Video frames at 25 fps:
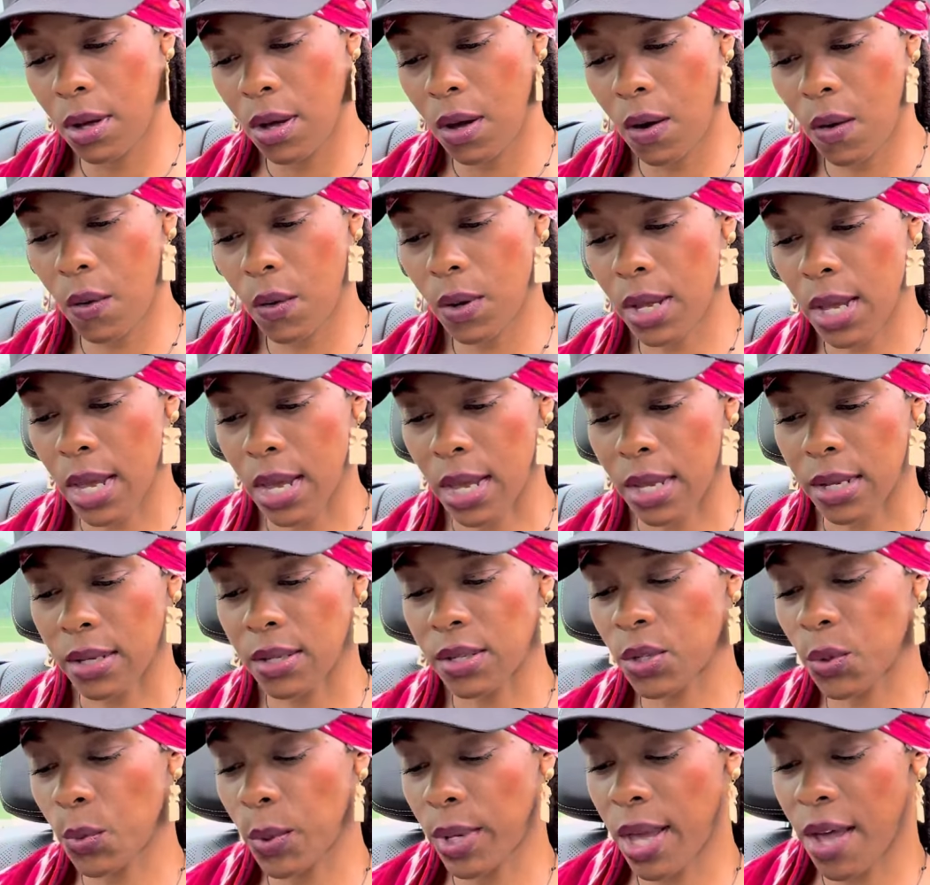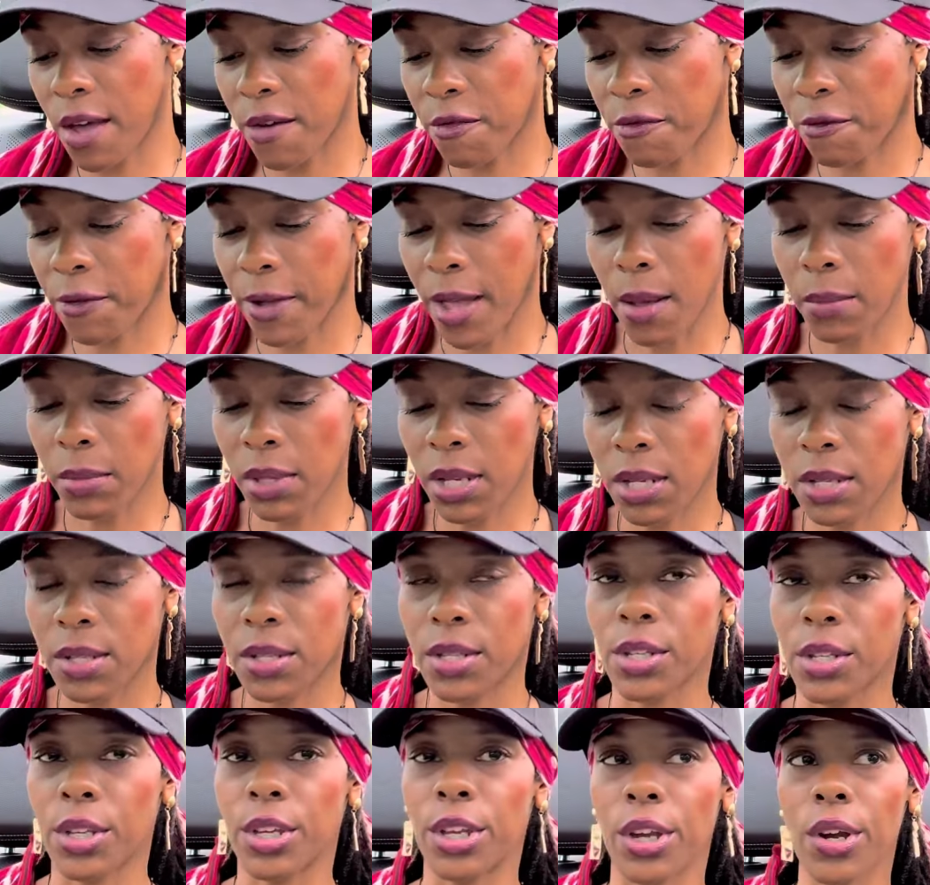Okay, so we got family and
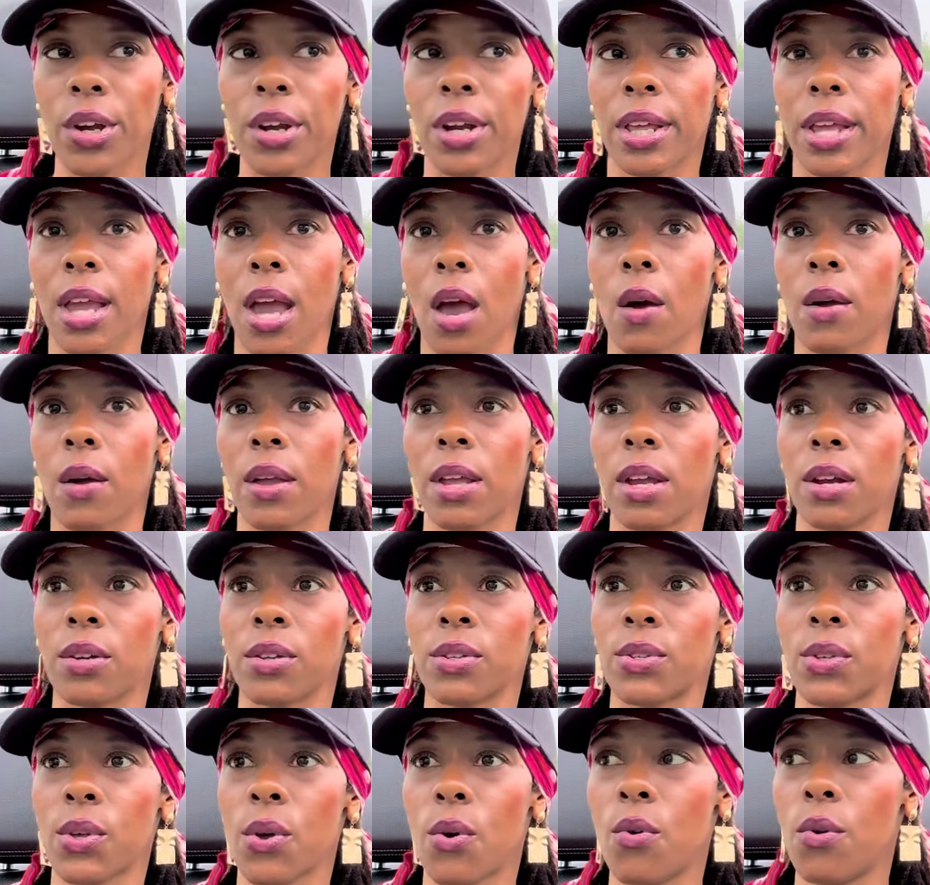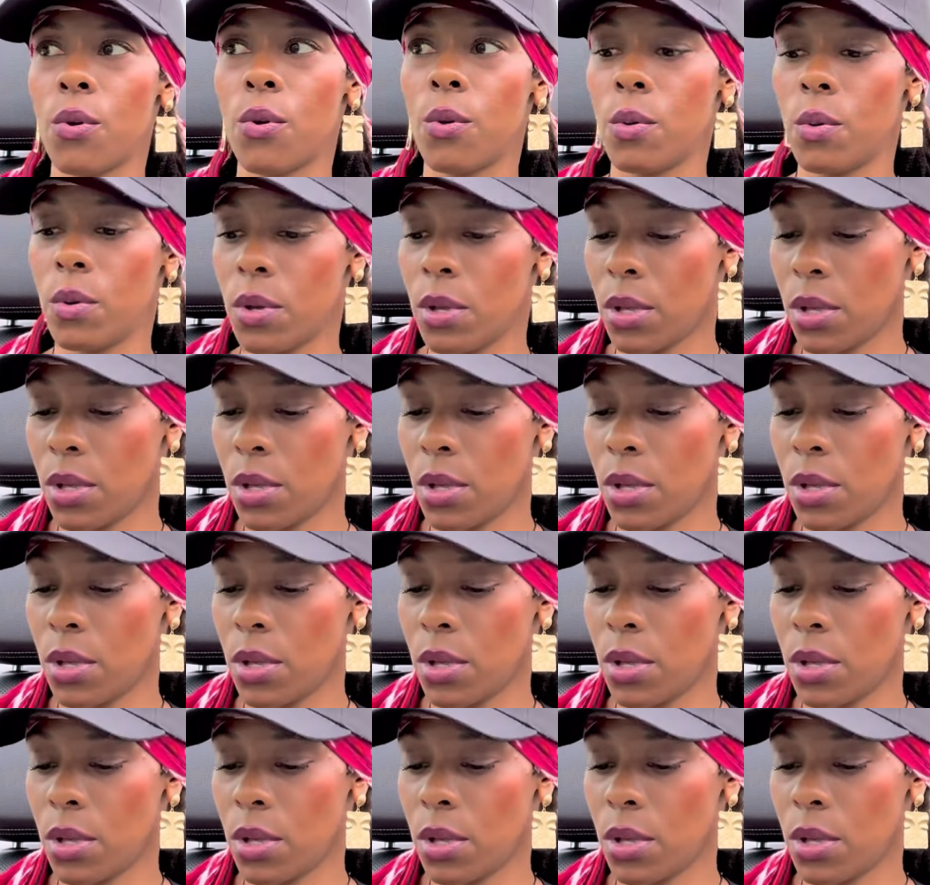security out here. So...